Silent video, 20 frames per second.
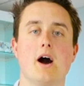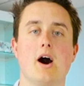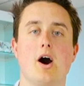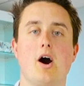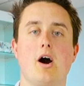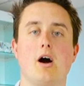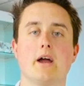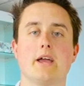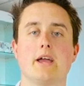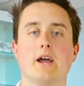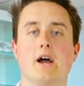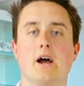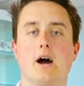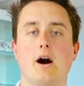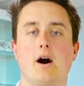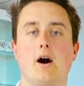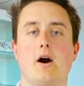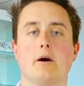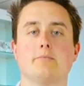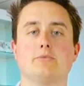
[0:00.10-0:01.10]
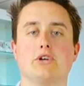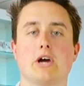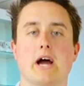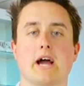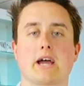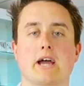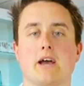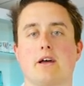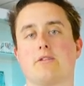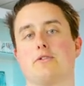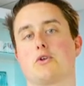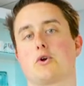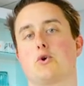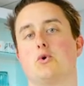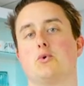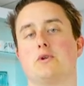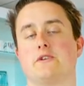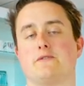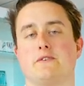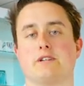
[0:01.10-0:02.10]
Hi, I'm Jack, the
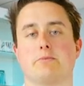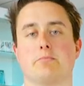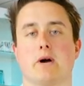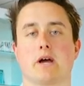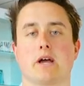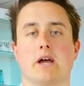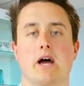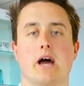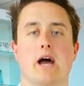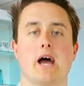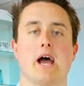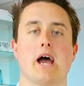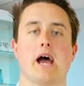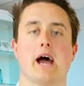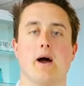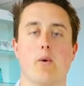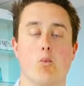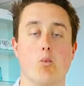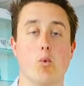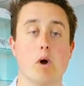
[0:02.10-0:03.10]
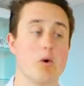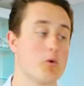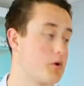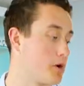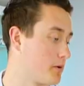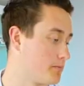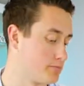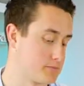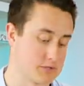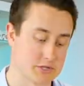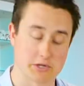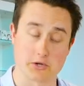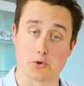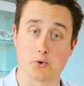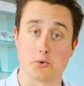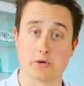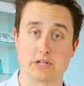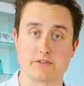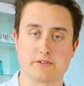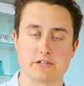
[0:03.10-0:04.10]
Cornish fishmonger, and welcome to the
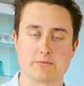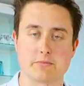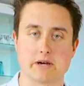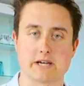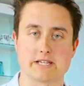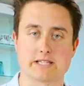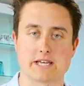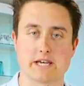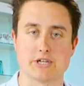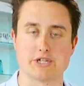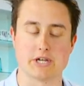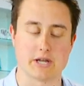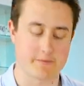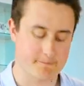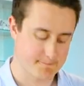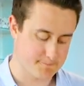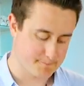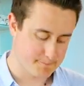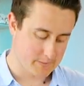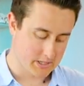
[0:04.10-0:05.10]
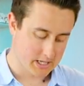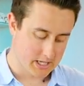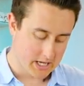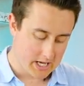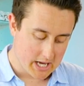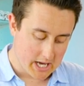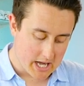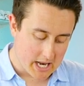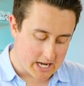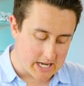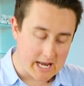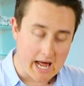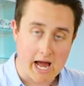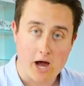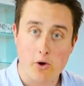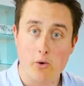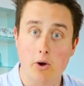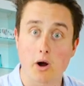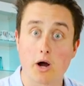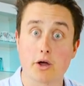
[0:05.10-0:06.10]
Cornish fishmonger's kitchen.
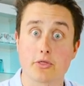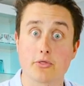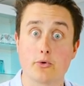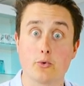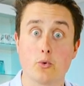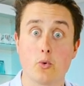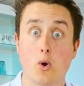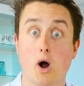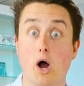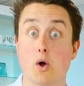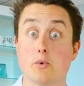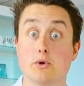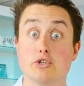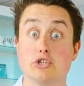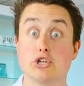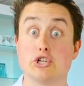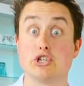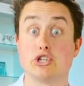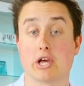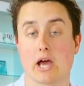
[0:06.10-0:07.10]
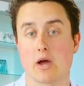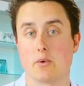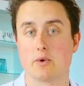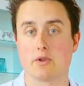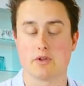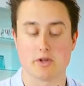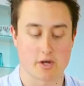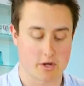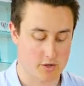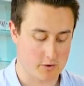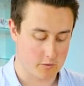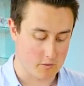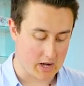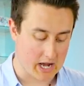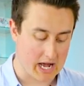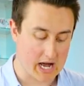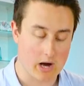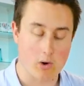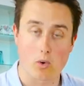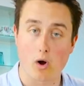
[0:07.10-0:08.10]
Now, I thought I would just share with you
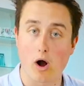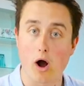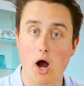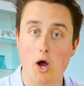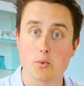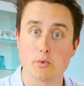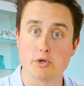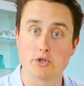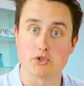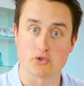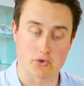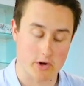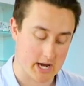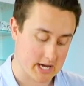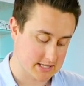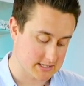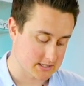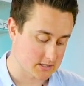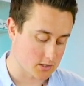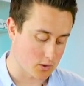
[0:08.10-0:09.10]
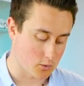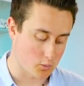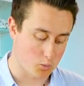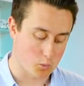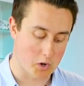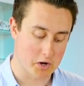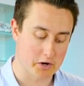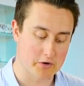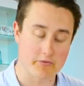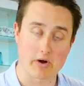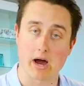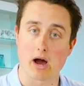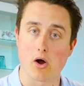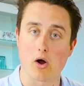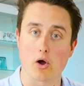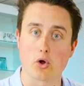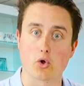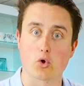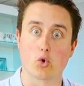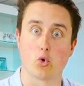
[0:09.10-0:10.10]
how I would dress one of
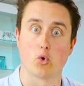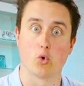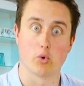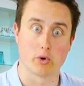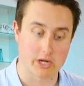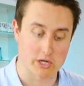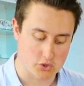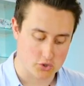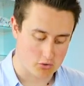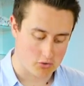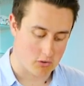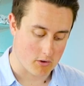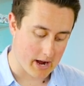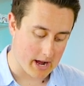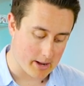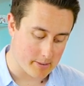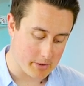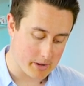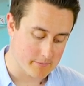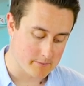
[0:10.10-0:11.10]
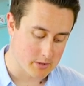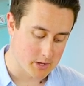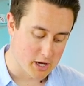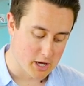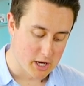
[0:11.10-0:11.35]
our Cornish crab.